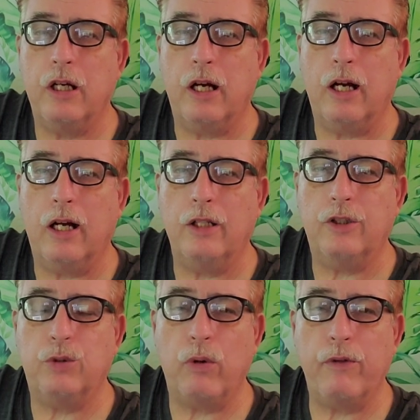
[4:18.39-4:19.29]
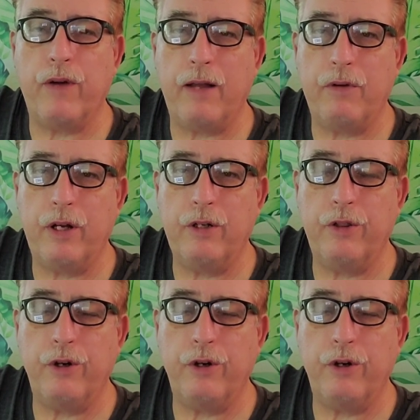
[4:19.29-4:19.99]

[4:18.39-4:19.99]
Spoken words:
$2,500,